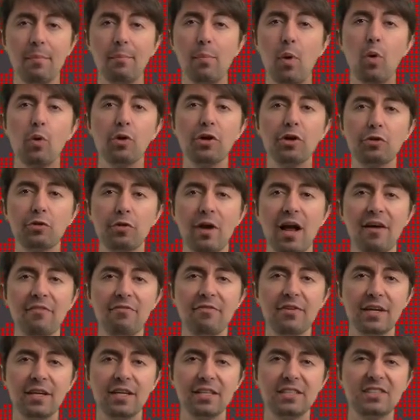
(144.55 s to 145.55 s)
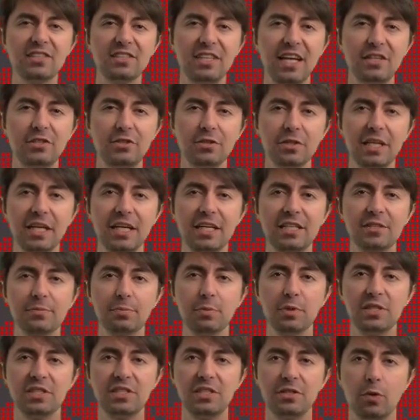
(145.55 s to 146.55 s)
pornographic, sexually
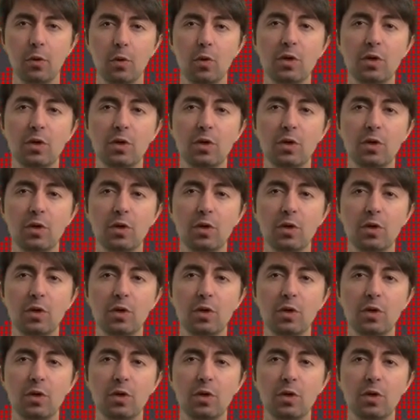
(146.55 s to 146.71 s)
explicit,